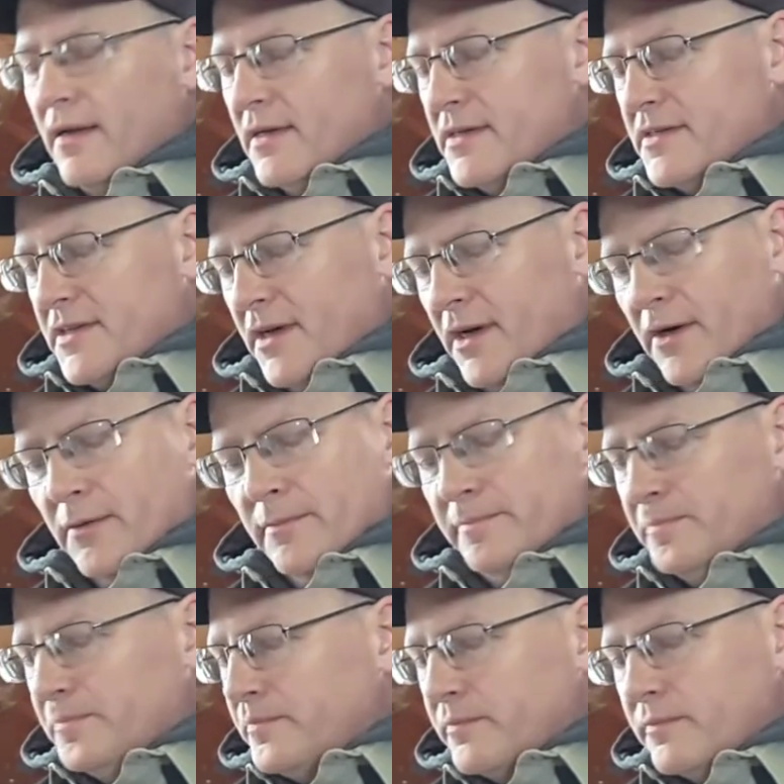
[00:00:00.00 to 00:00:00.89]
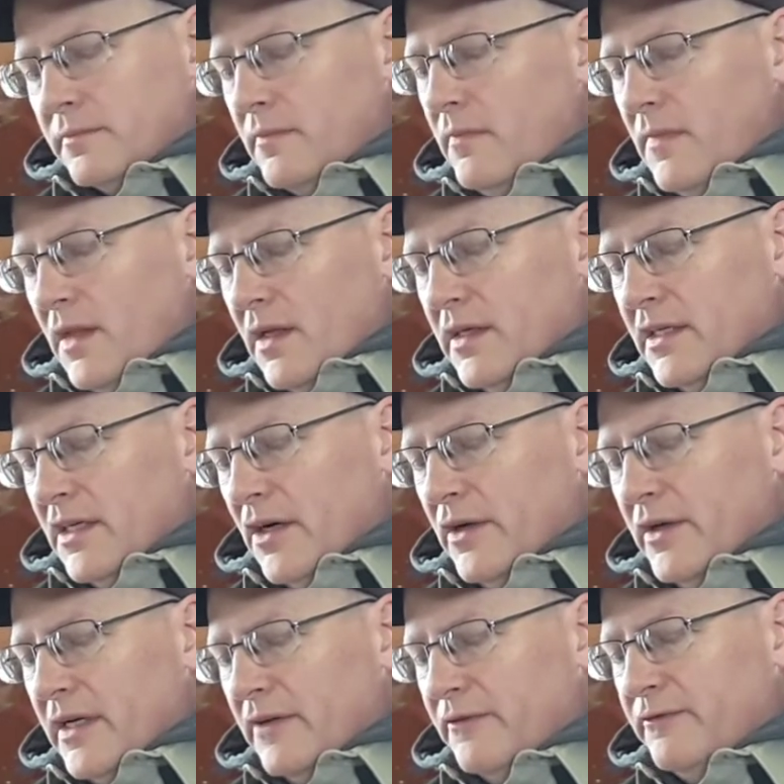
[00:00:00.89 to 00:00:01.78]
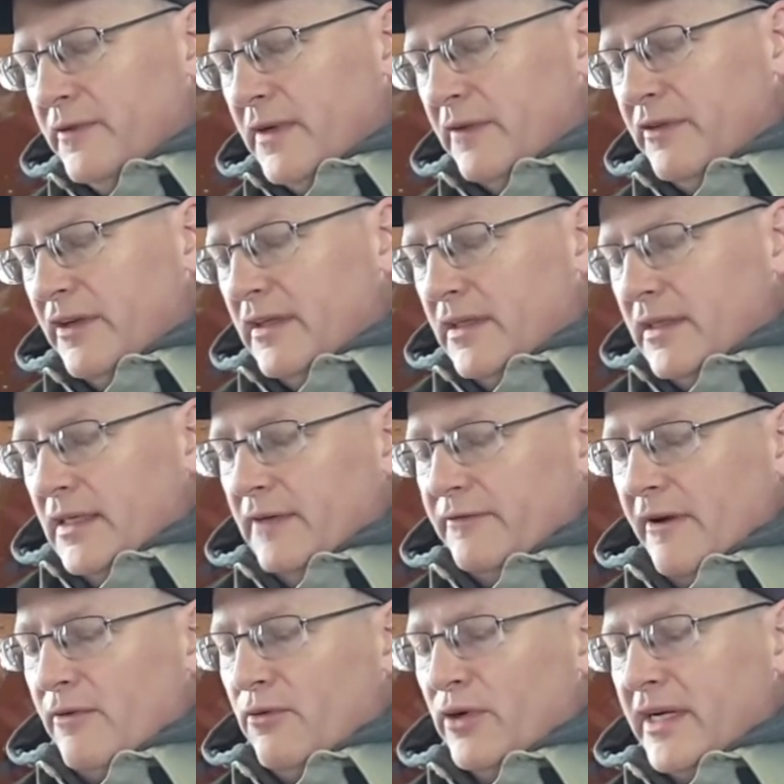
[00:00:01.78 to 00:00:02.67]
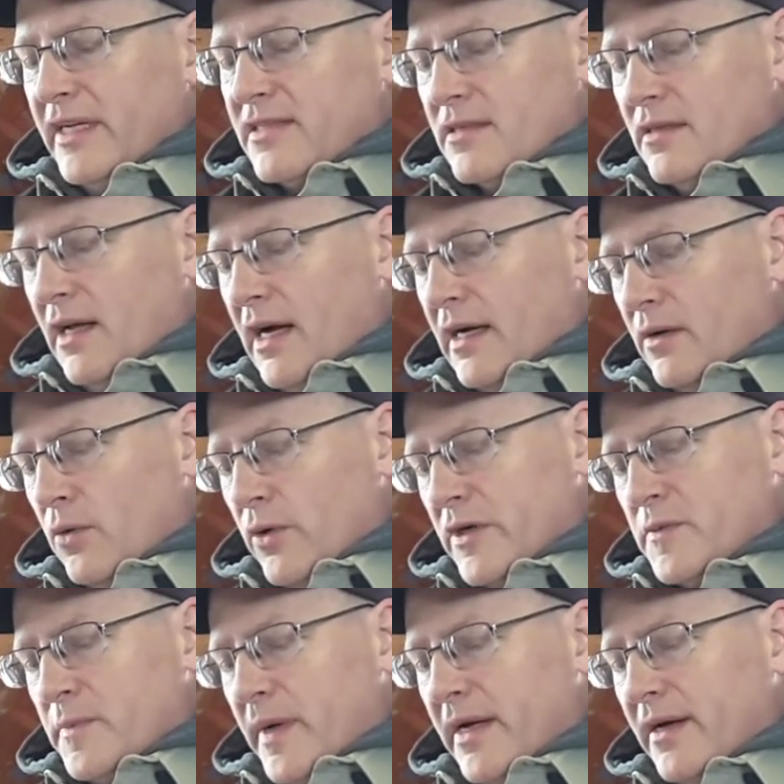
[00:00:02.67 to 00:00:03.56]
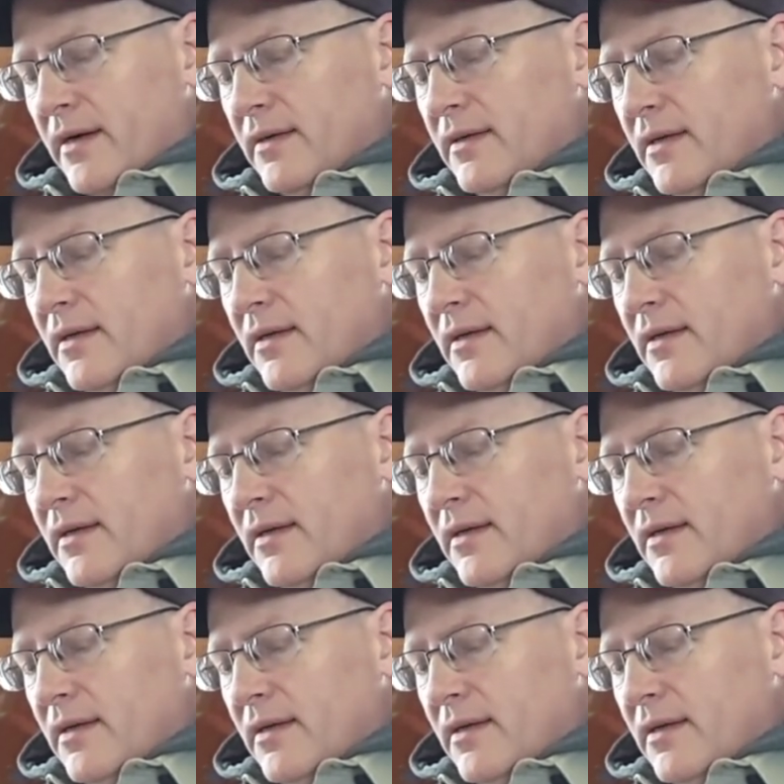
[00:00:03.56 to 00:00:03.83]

So, if everyone gets along, it works better.